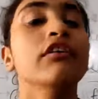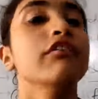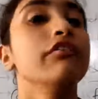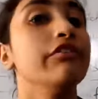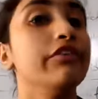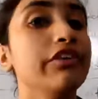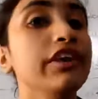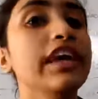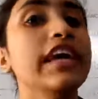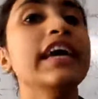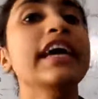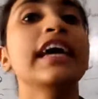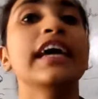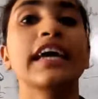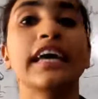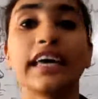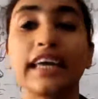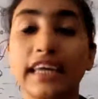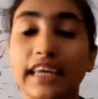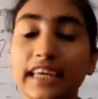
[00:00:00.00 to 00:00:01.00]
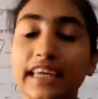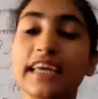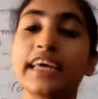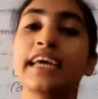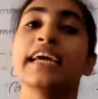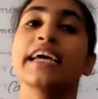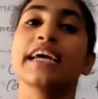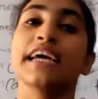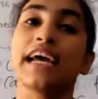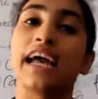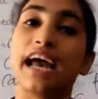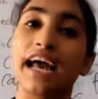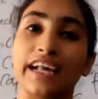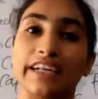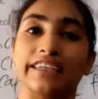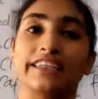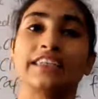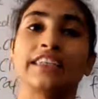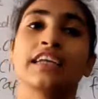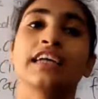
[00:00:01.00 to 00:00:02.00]

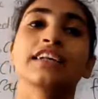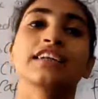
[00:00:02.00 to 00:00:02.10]
VES.